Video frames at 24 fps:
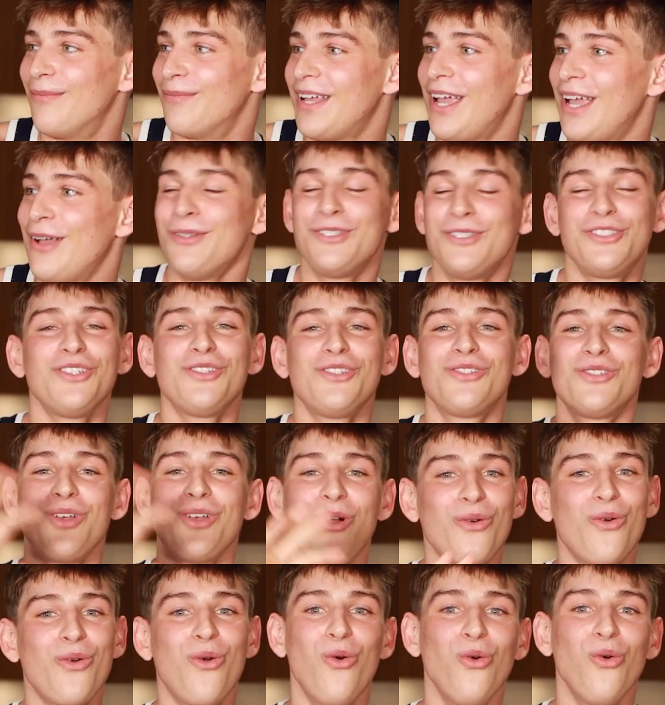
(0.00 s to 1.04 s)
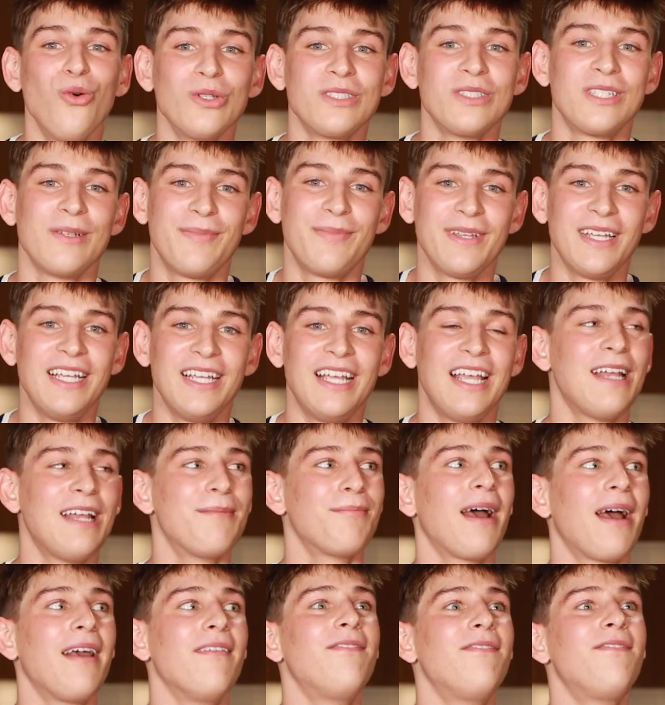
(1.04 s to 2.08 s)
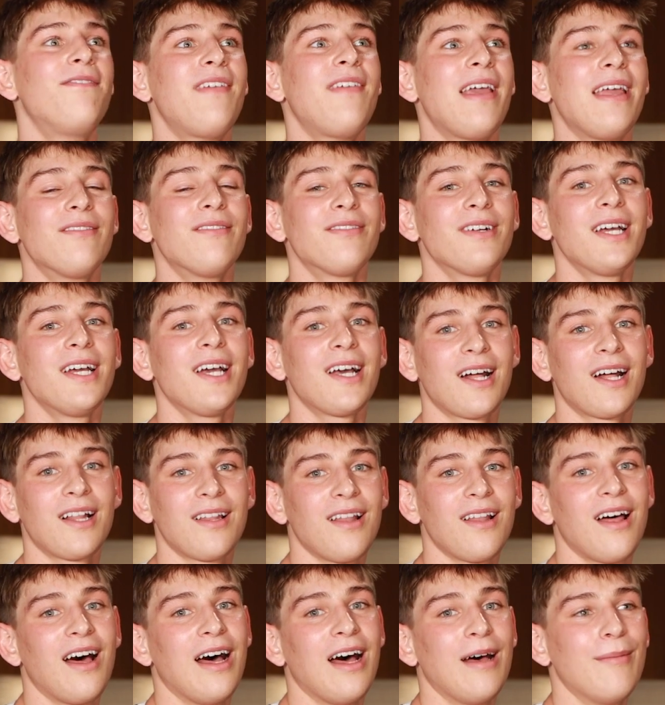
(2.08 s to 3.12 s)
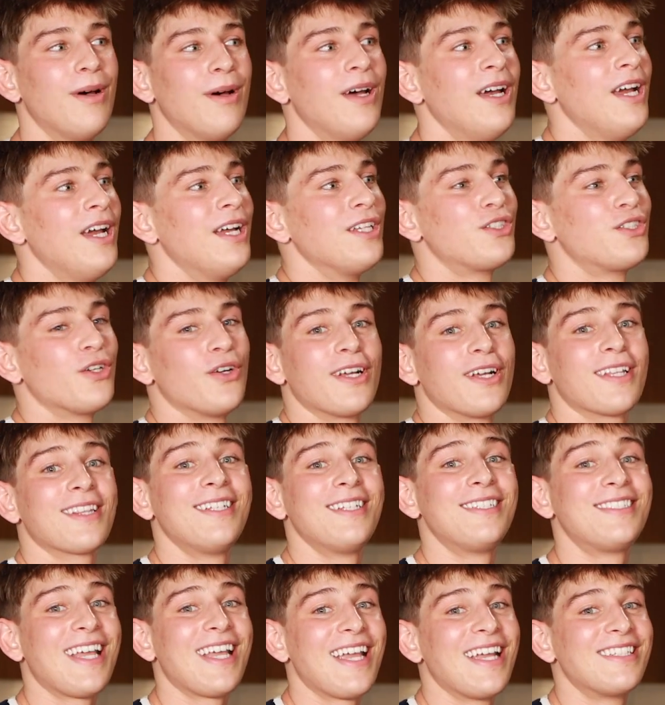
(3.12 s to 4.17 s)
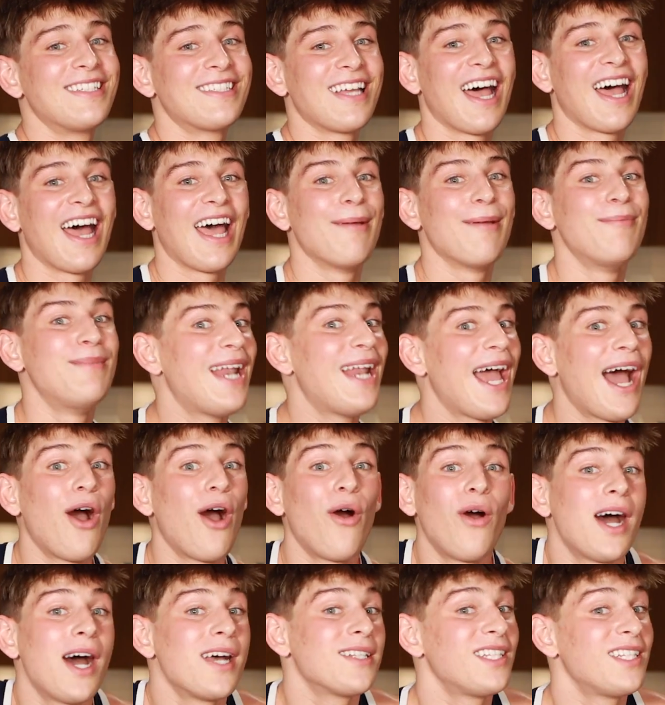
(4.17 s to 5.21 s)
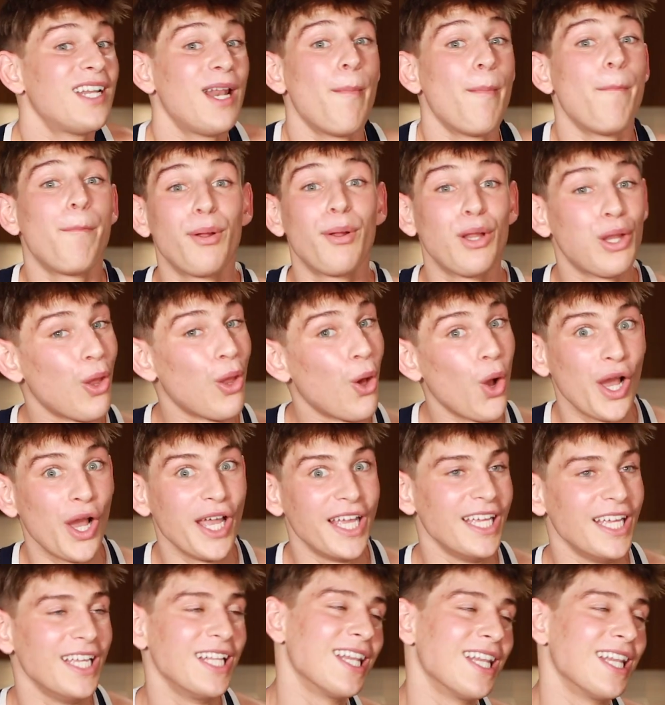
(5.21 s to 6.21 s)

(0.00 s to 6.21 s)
It was just so cool to be in my favorite club during the daytime, now as an employee.